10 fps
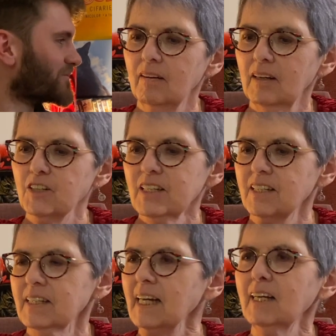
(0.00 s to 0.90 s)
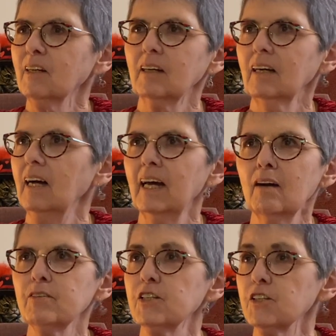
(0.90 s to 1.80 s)
I just think I
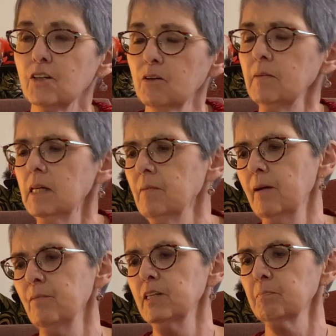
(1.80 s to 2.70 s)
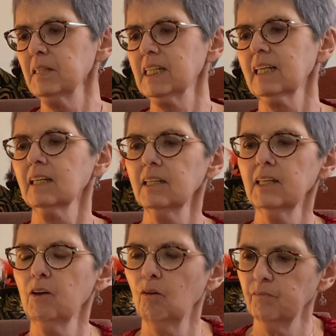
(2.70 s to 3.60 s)
have so many memories,
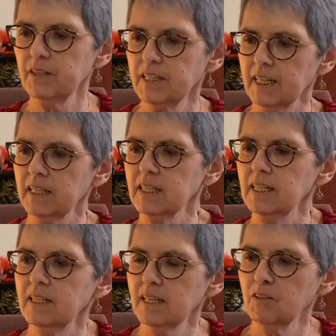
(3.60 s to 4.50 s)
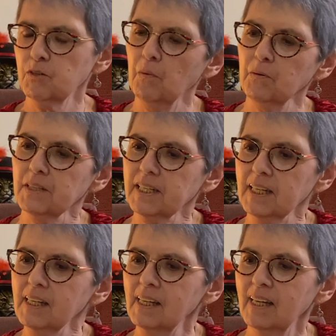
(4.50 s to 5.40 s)
particularly of the 60s in Swansea.